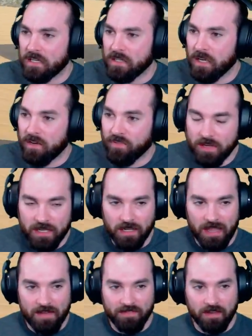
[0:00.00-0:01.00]
And if you're getting a
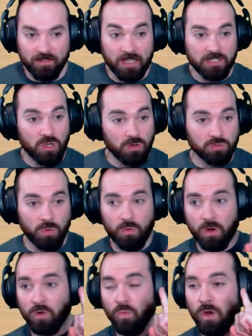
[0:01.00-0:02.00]
laugh out of it, that's always what,
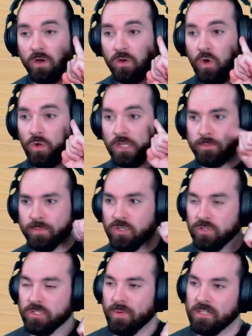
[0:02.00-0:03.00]
what our goal is. Be sure
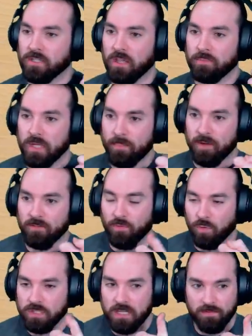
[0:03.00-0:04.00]
to smash the thumbs up button
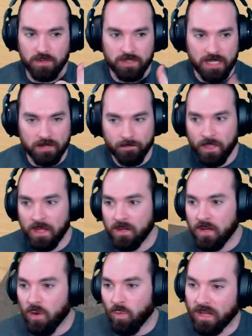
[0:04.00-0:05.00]
for us if you did.
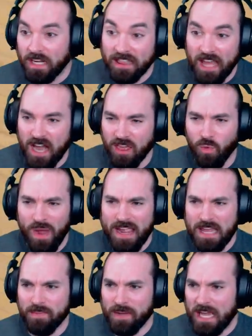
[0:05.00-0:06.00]
We're going to get that out of the
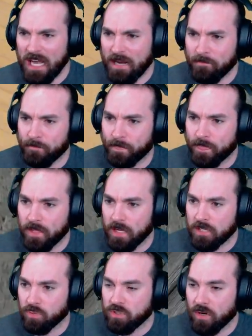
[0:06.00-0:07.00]
way in the beginning
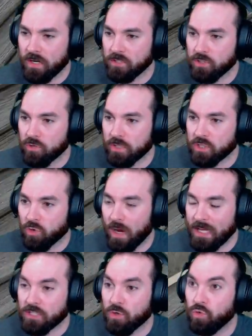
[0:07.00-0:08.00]
as we try to do this
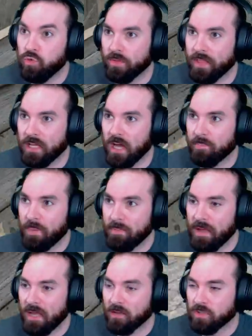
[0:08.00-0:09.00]
quest. Thank God
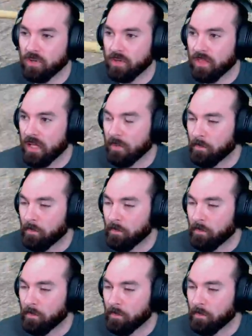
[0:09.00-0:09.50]
baby ankles aren't a thing.